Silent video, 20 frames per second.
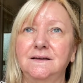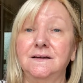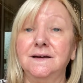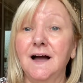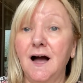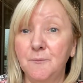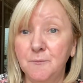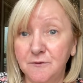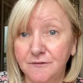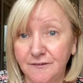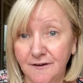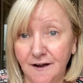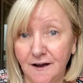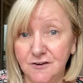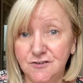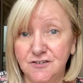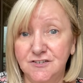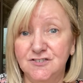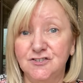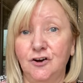
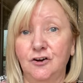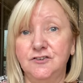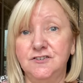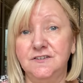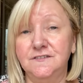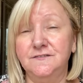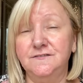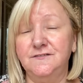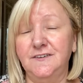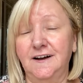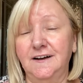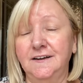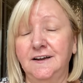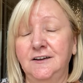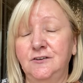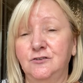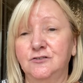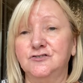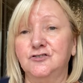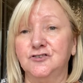camouflaging sort of
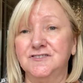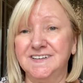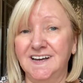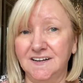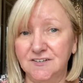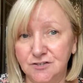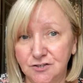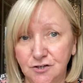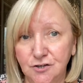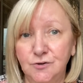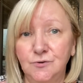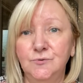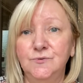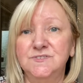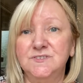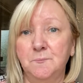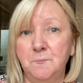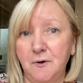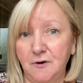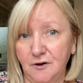
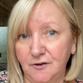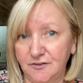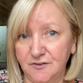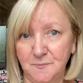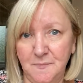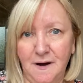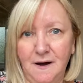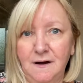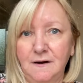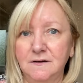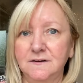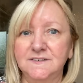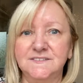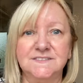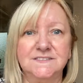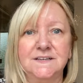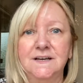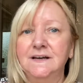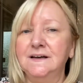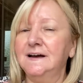tattoos,
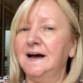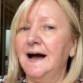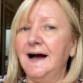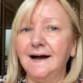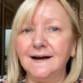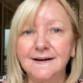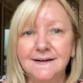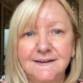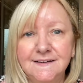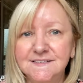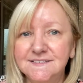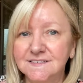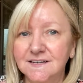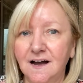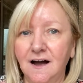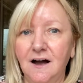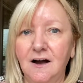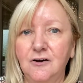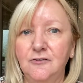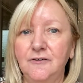birthmarks, acne
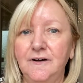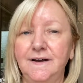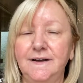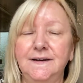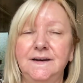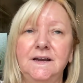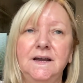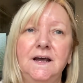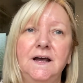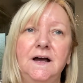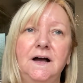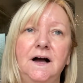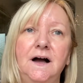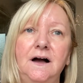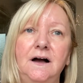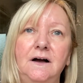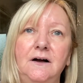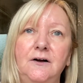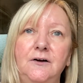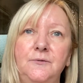scarring.
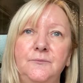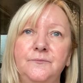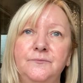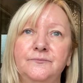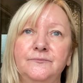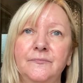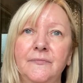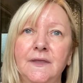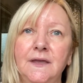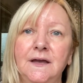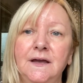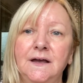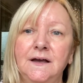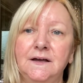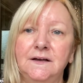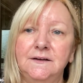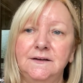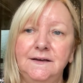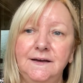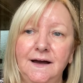
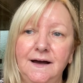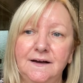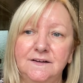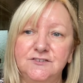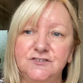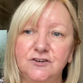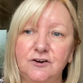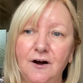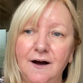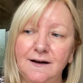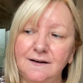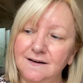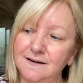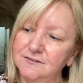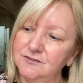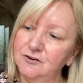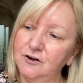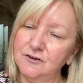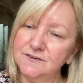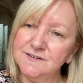So I
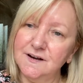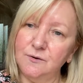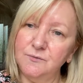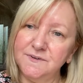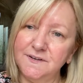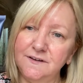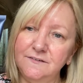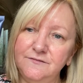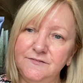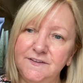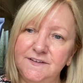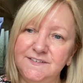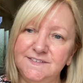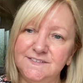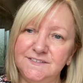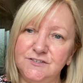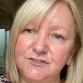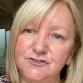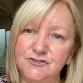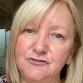thought I would give
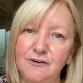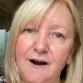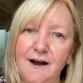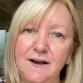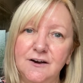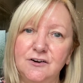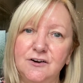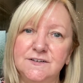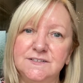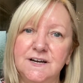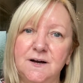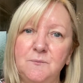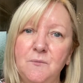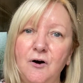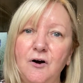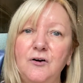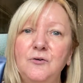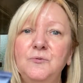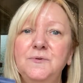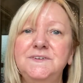this a try because I'm
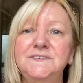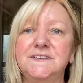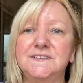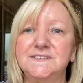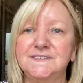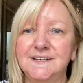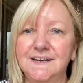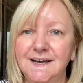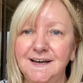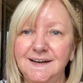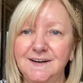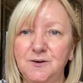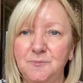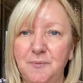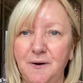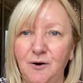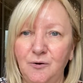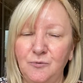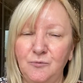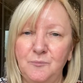always saying
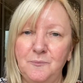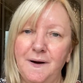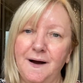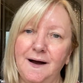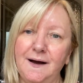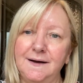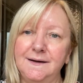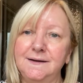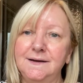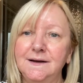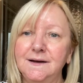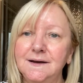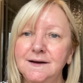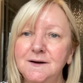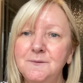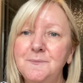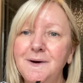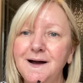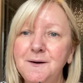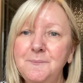about my
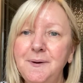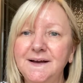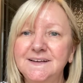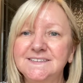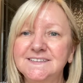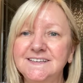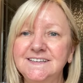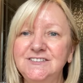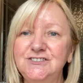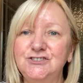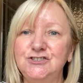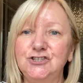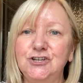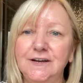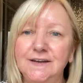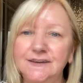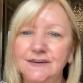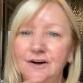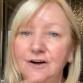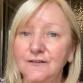pesky
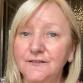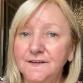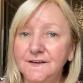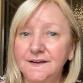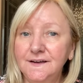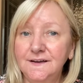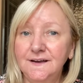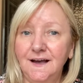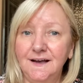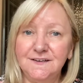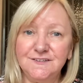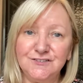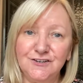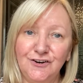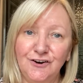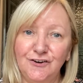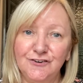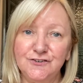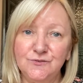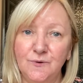chin. On the Estee
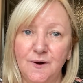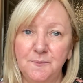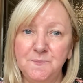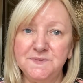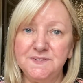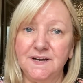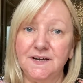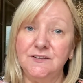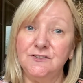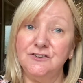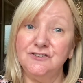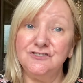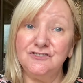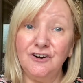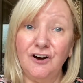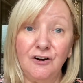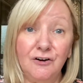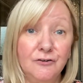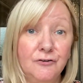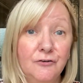Lauder website, there's
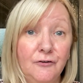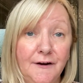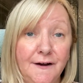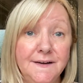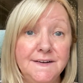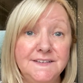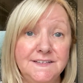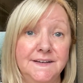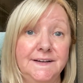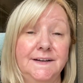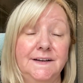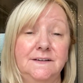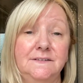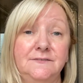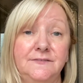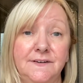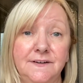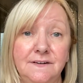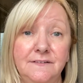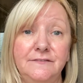not a great deal
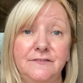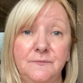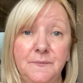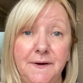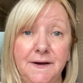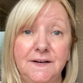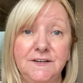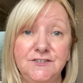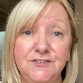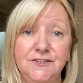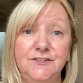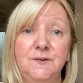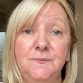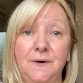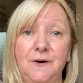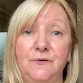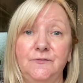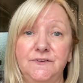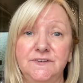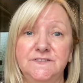of information
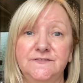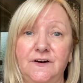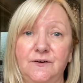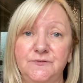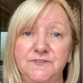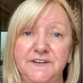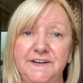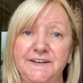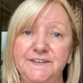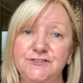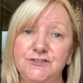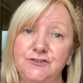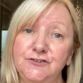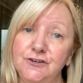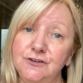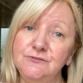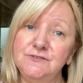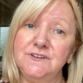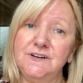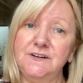about this foundation.
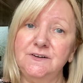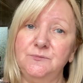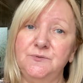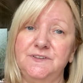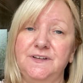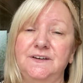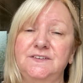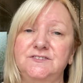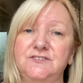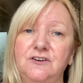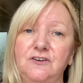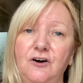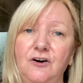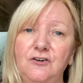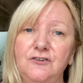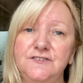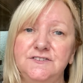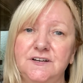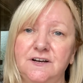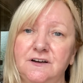Usually with Estee
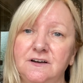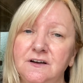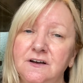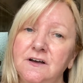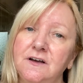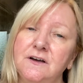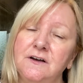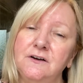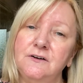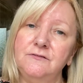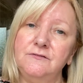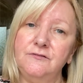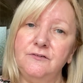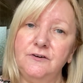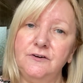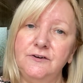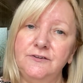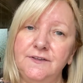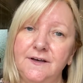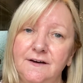Lauder,
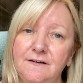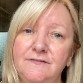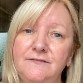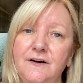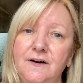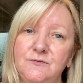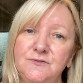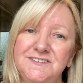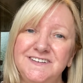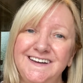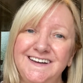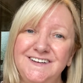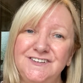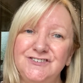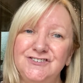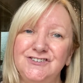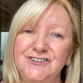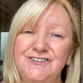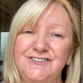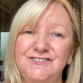for their
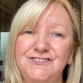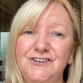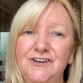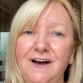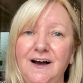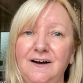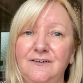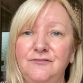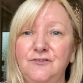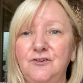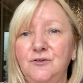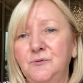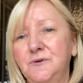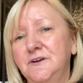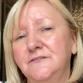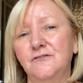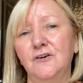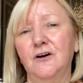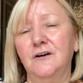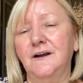foundations, you have, you know, when
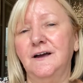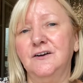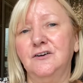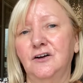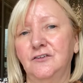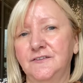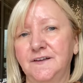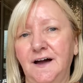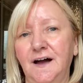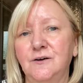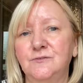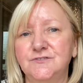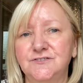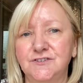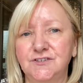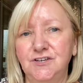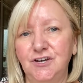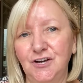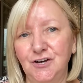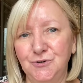you've got like on the how
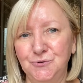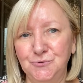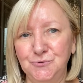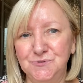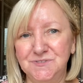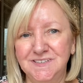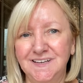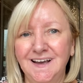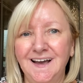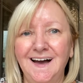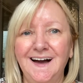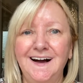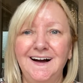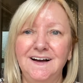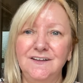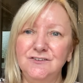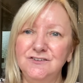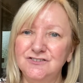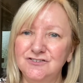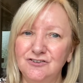to use,
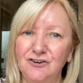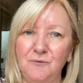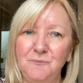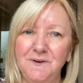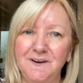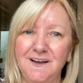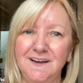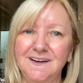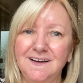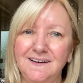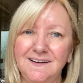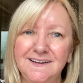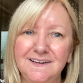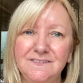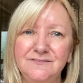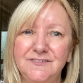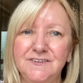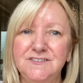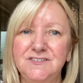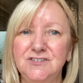and there's normally like a little
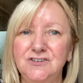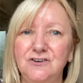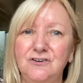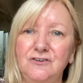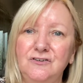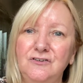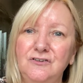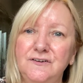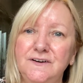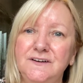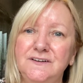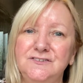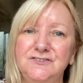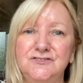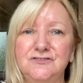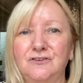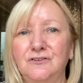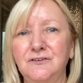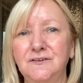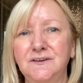video and it's
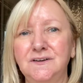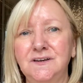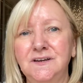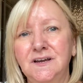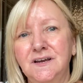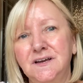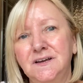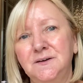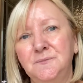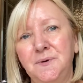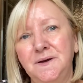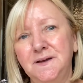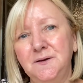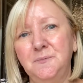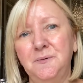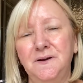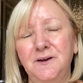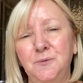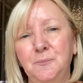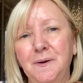showing
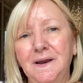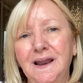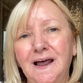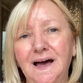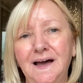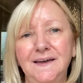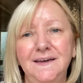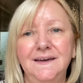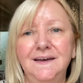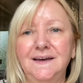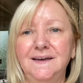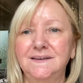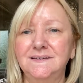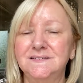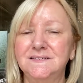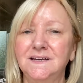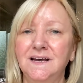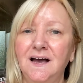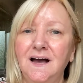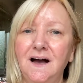people applying
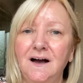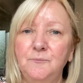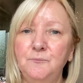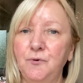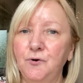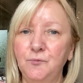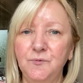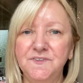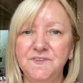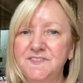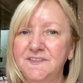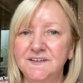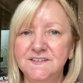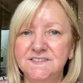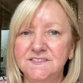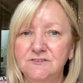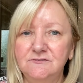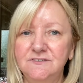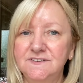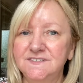it. But with this,
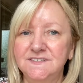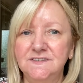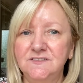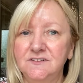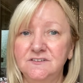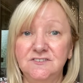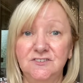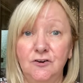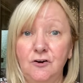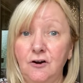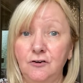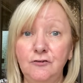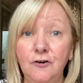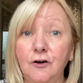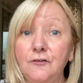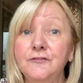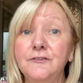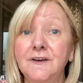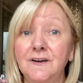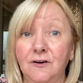there's
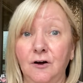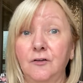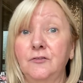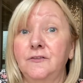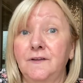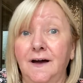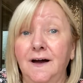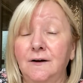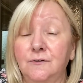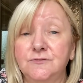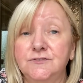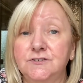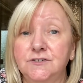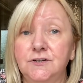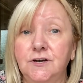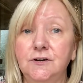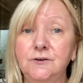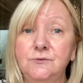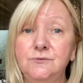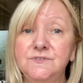nothing on the how to
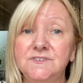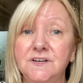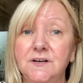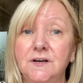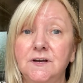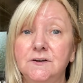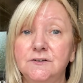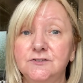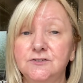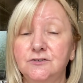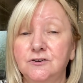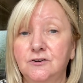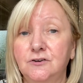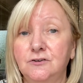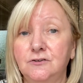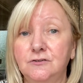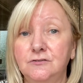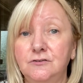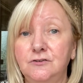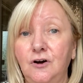use.
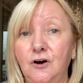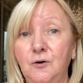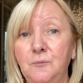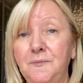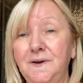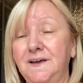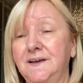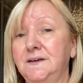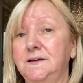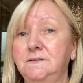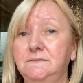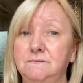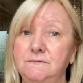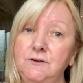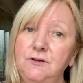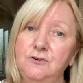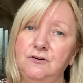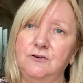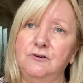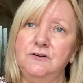So normally,
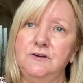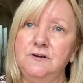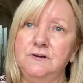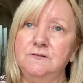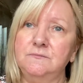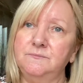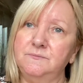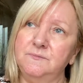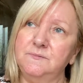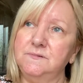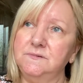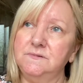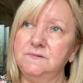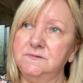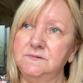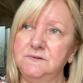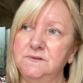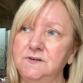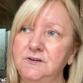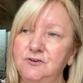you know, you'll
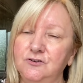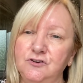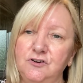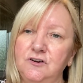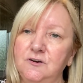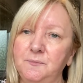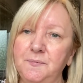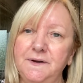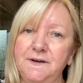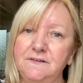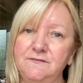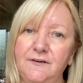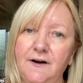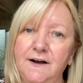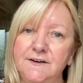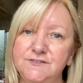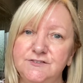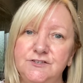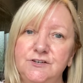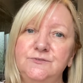be
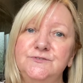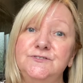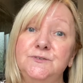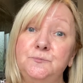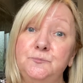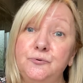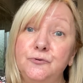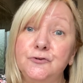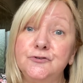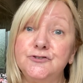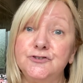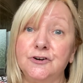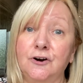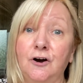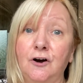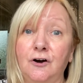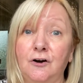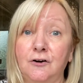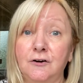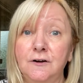advised to use a brush
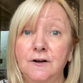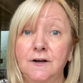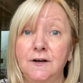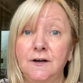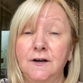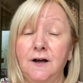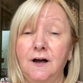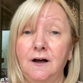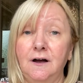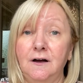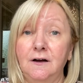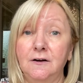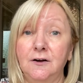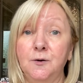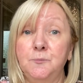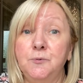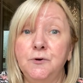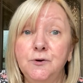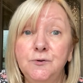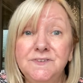or a
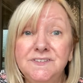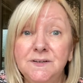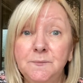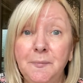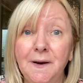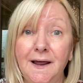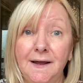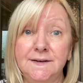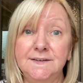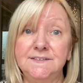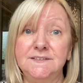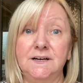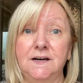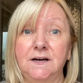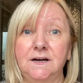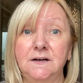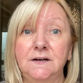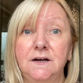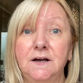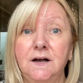beauty
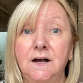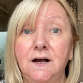blender,